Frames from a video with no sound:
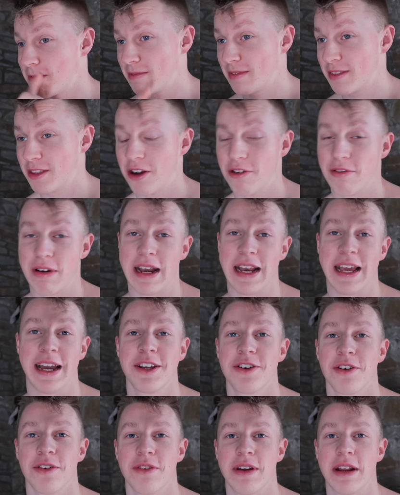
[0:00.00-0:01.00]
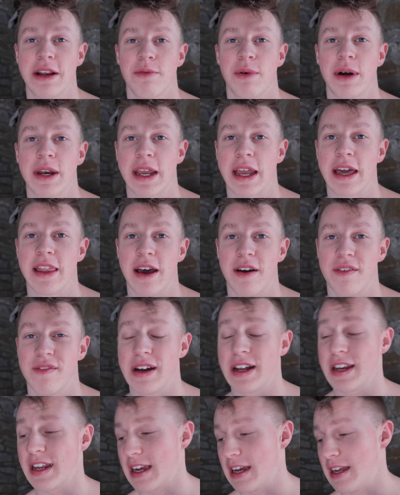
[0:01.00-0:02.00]
not really. I don't really want to get that
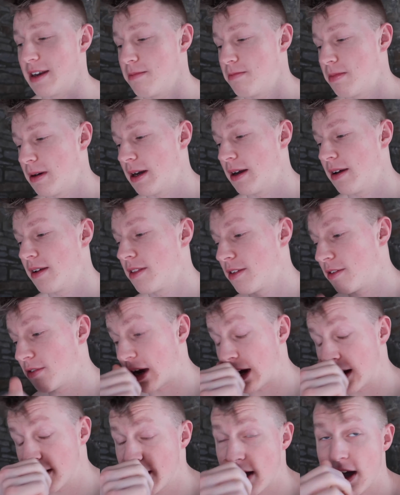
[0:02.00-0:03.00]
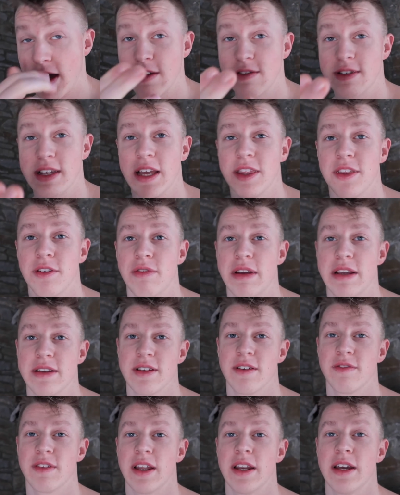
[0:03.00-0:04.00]
fat again. But I said the
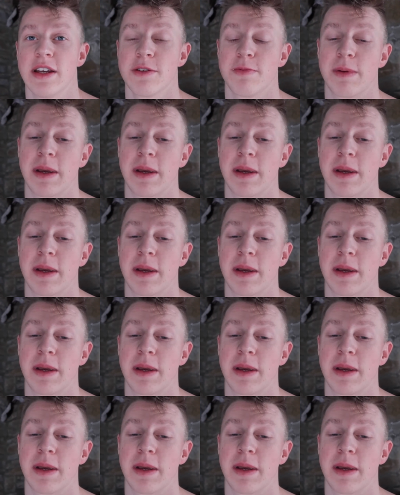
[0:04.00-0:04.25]
reason I've done it is